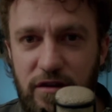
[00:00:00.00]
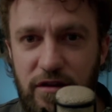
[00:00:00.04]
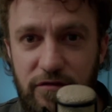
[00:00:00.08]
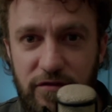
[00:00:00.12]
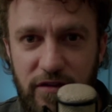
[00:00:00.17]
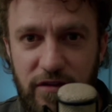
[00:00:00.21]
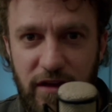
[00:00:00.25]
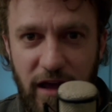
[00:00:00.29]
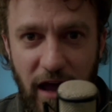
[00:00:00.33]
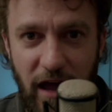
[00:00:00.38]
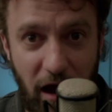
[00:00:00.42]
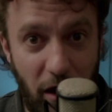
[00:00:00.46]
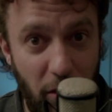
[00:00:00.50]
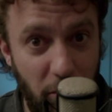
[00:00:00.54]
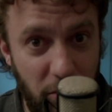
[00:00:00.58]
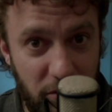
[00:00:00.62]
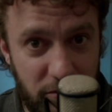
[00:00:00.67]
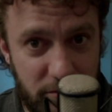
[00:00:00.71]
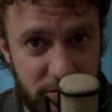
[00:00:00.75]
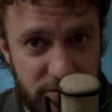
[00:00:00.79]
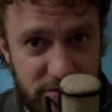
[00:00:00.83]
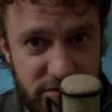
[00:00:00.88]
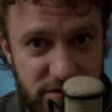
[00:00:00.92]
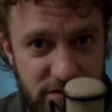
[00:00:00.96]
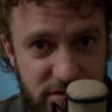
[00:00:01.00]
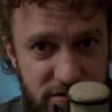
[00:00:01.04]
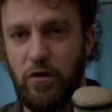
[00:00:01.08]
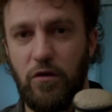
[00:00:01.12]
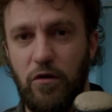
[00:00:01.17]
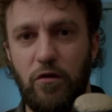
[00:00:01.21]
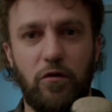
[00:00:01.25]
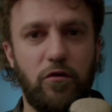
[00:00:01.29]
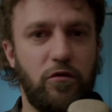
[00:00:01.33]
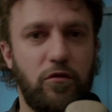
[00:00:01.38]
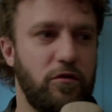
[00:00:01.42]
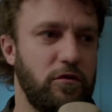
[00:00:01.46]
of the albums,
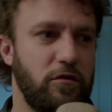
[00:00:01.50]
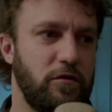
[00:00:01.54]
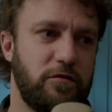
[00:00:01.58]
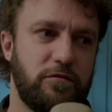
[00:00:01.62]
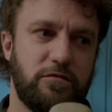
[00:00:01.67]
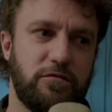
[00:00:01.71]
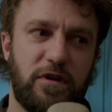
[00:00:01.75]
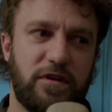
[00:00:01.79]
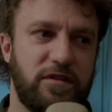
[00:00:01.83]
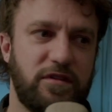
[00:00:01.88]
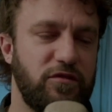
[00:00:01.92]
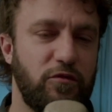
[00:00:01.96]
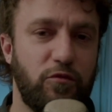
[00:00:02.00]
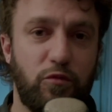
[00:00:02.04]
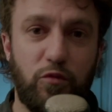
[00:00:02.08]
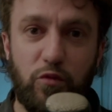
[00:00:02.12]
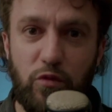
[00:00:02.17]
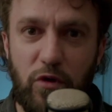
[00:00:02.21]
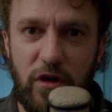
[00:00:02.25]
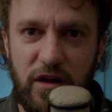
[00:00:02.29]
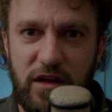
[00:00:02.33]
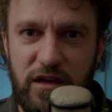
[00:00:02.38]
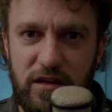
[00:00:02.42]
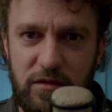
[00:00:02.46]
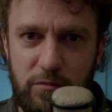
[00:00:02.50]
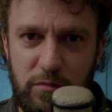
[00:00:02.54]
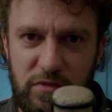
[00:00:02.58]
or like the rugged